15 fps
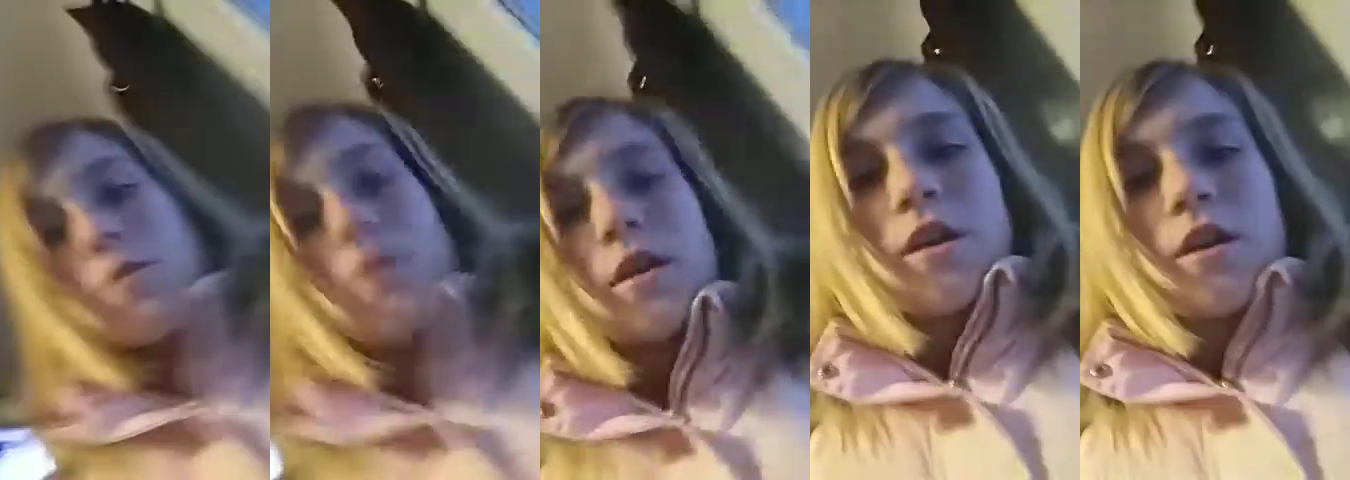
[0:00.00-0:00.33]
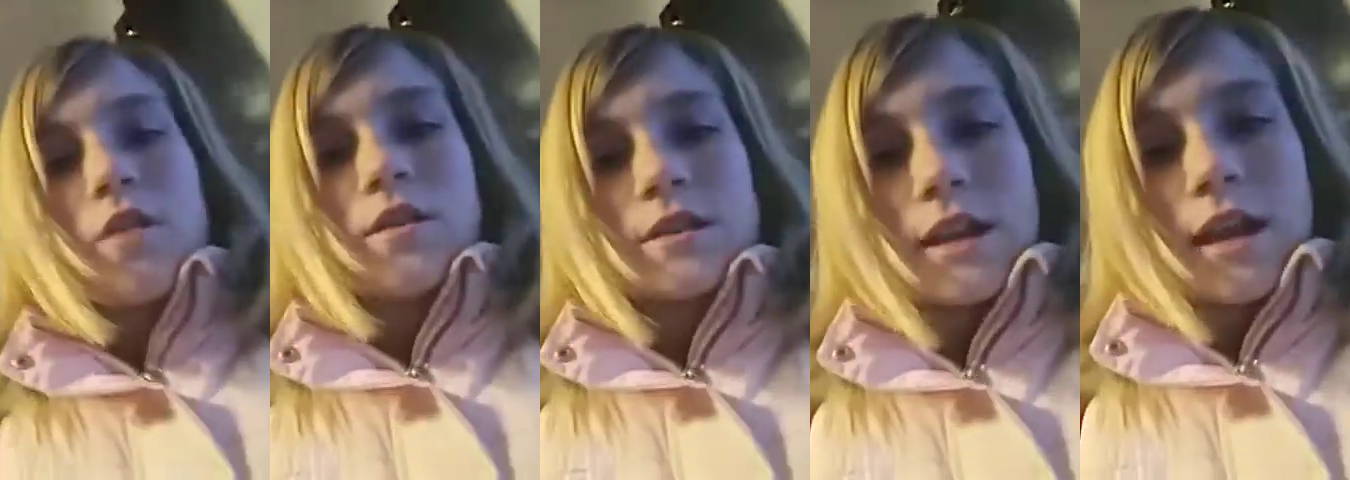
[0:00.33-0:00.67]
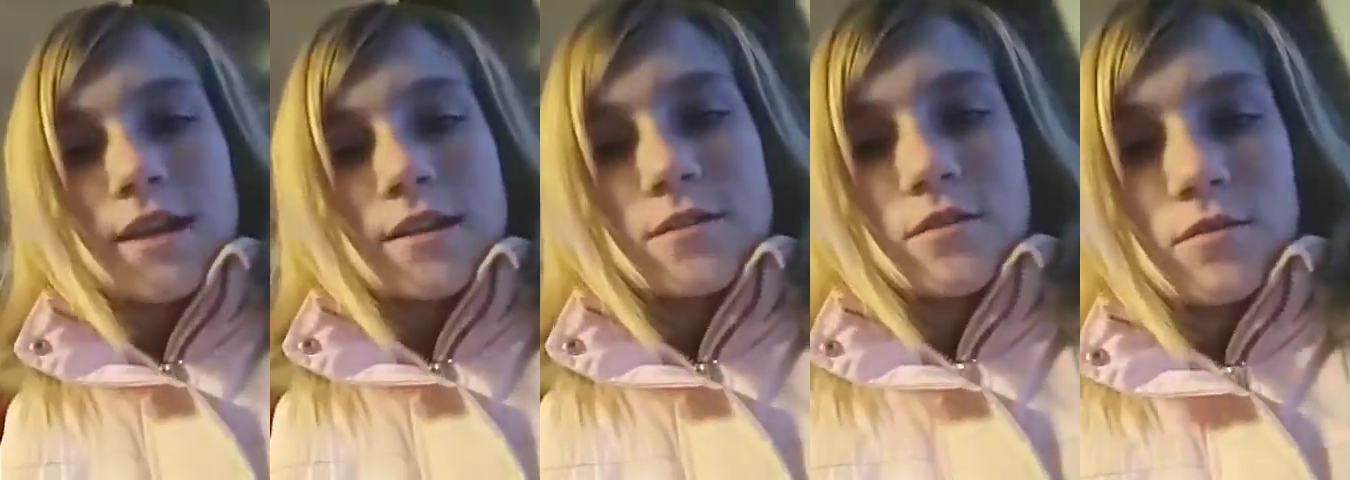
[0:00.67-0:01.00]
We're going to go to
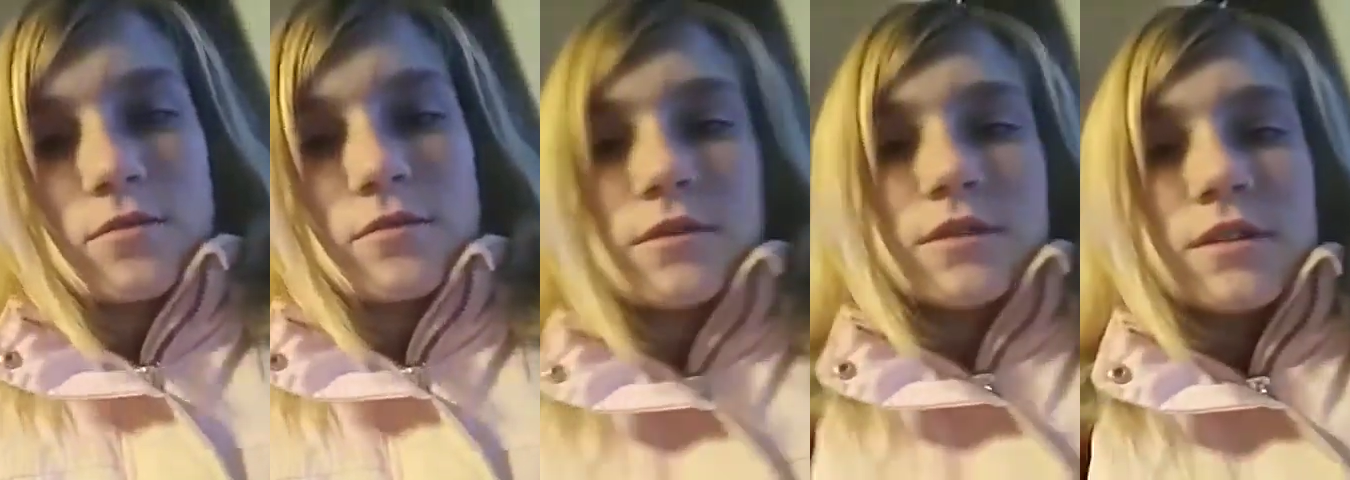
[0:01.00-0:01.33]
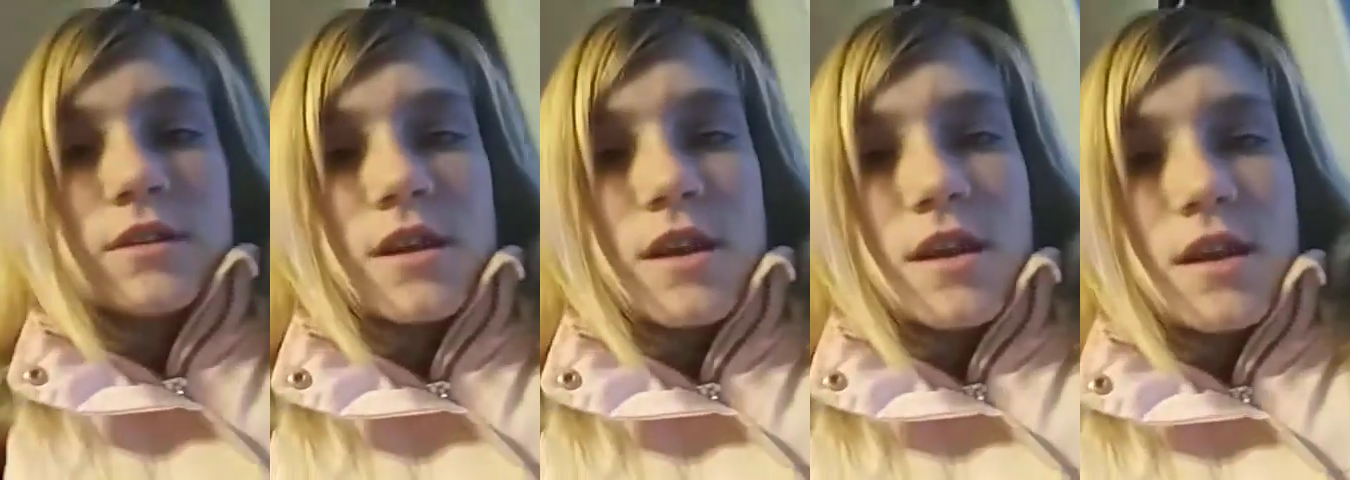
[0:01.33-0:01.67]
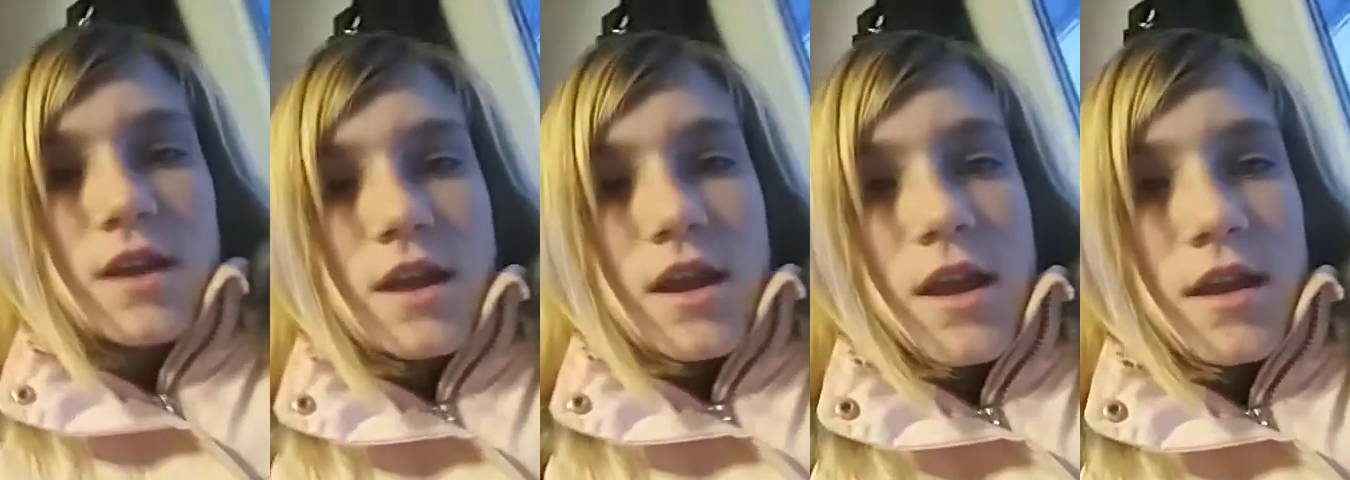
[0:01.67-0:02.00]
Sky Zone.
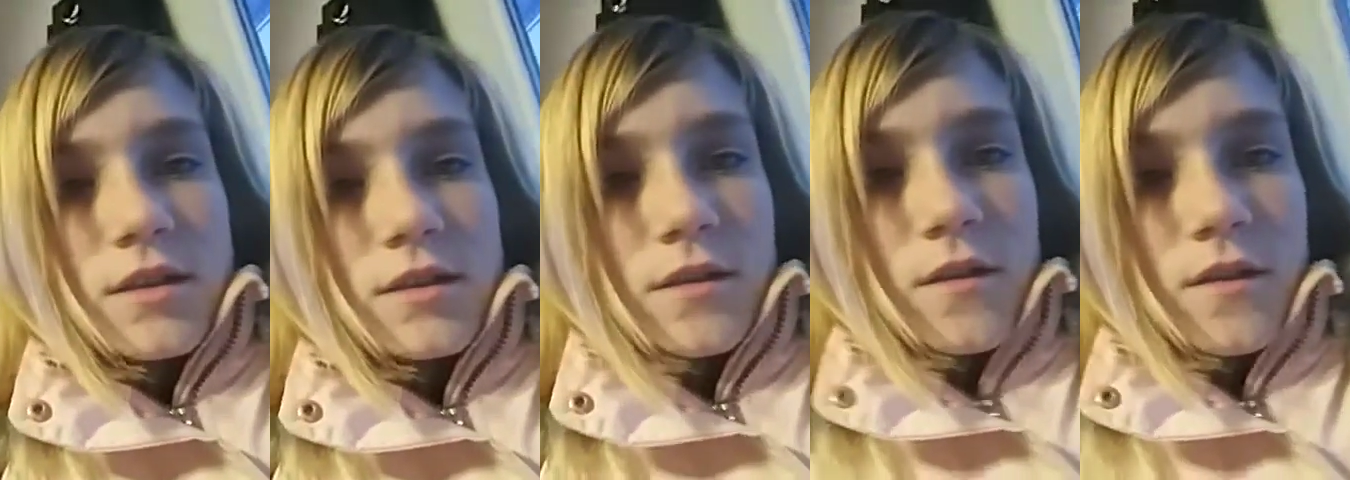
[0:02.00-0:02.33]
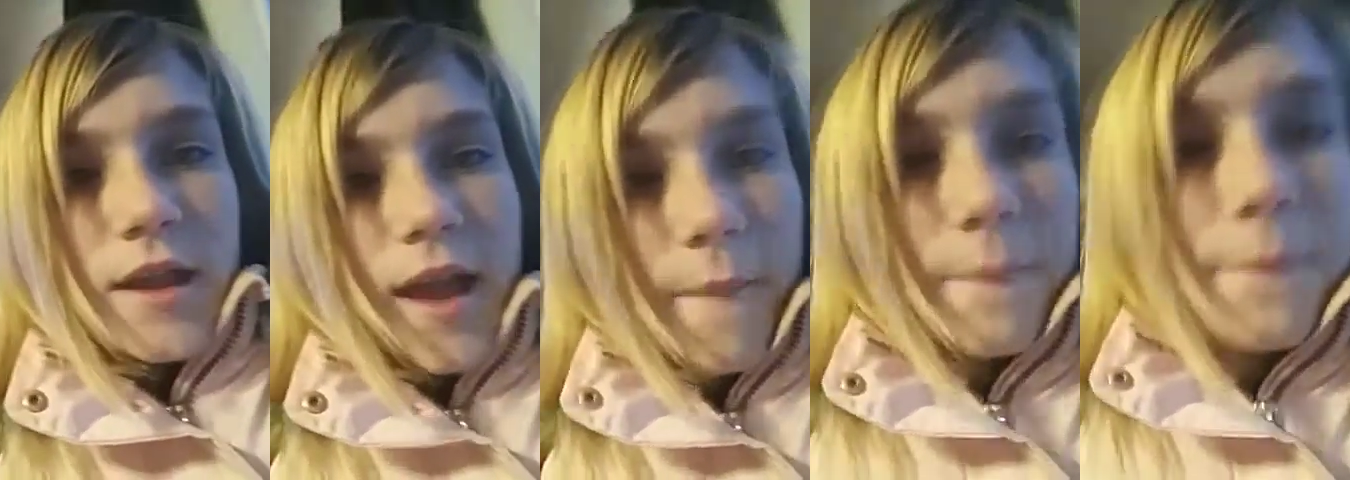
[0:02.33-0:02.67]
So, yeah.